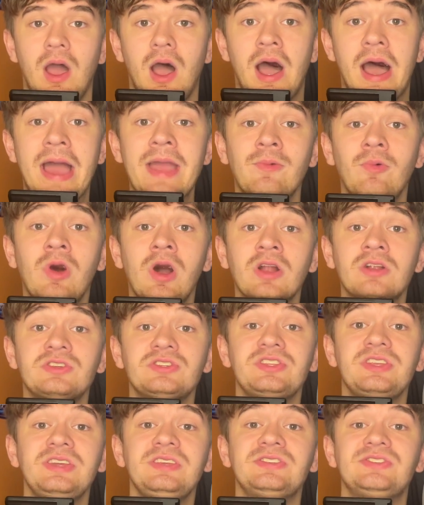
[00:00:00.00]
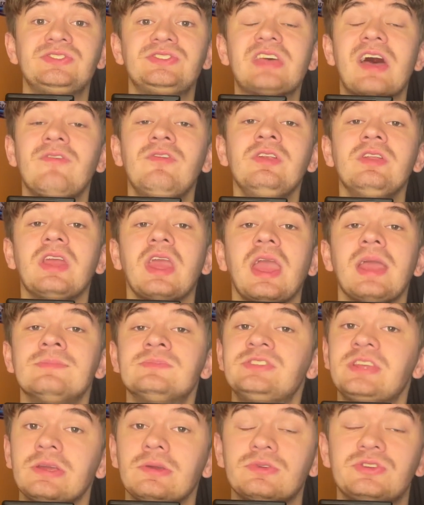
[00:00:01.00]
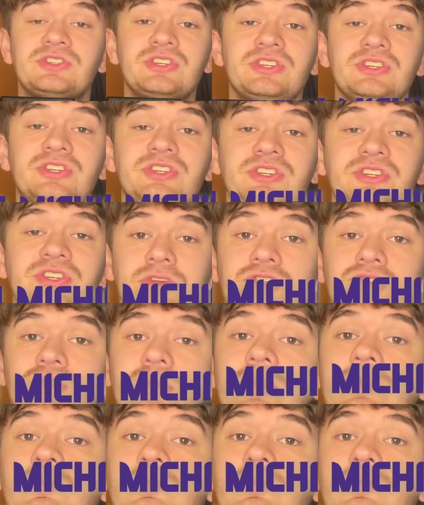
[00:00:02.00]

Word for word: I watched these seven games that you see on your screen